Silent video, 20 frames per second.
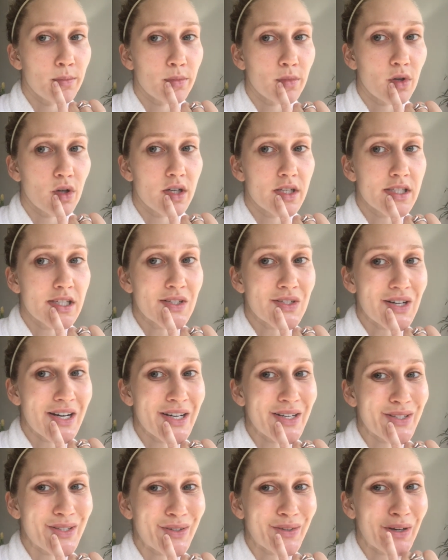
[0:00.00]
crazy
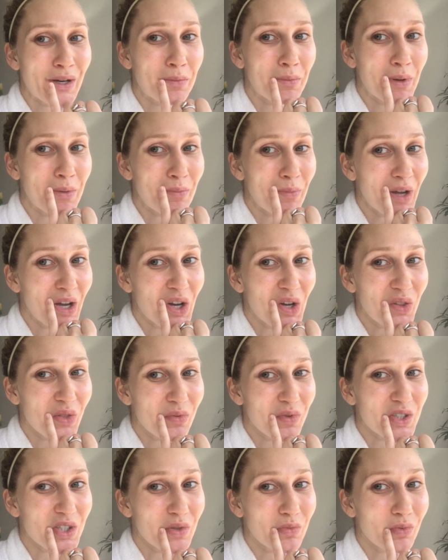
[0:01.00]
dryness around my mouth,
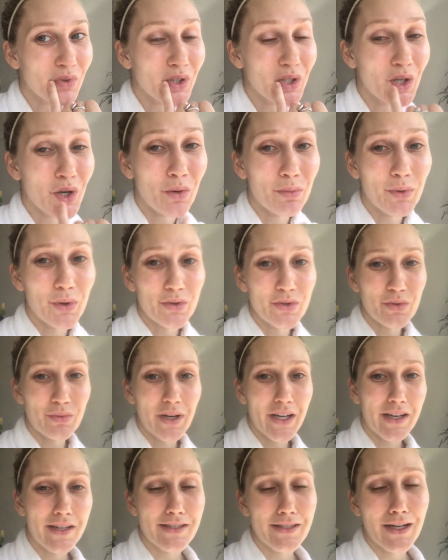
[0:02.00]
which I really hope goes away
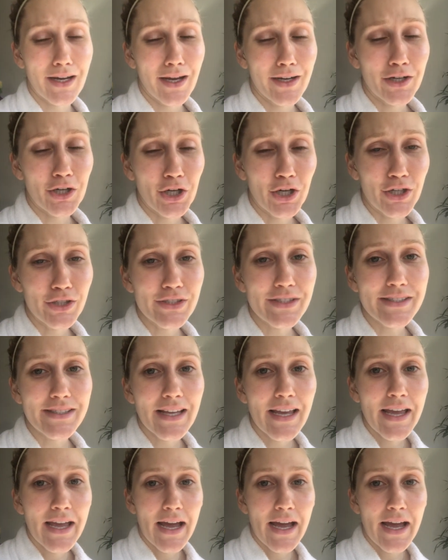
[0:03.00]
because it kind of hurts.